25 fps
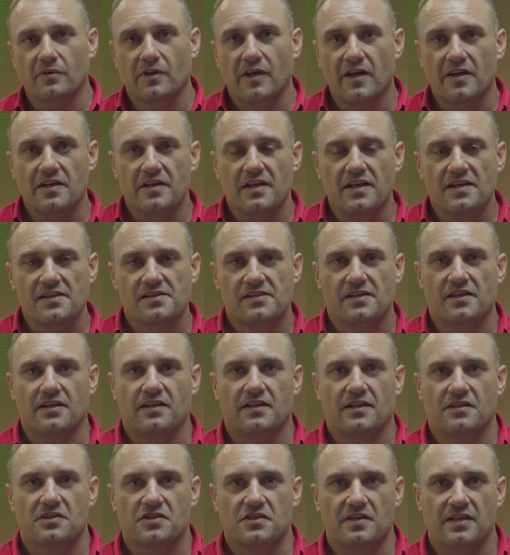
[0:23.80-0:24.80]
Grain SA
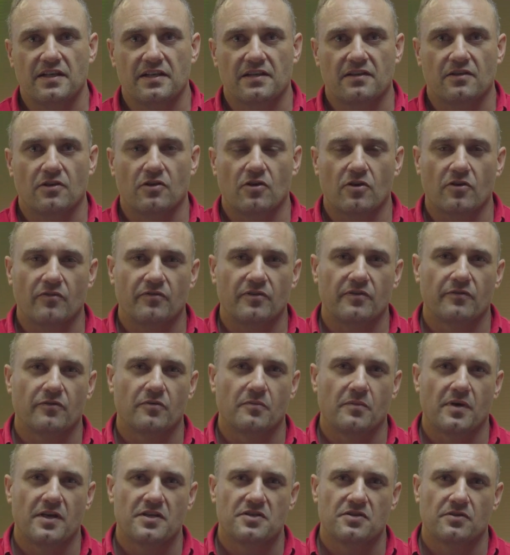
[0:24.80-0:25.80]
that shared a lot of
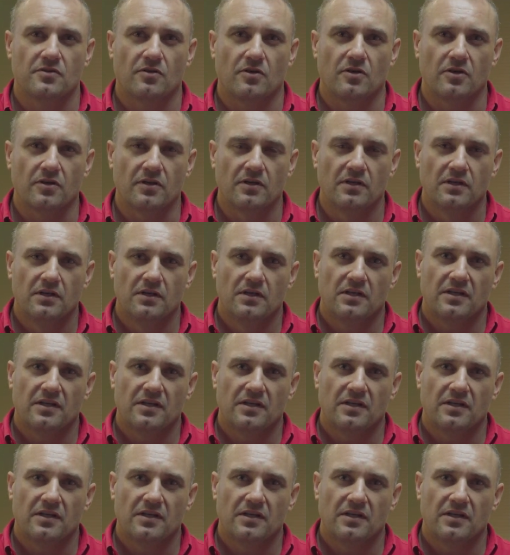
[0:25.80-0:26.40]
information on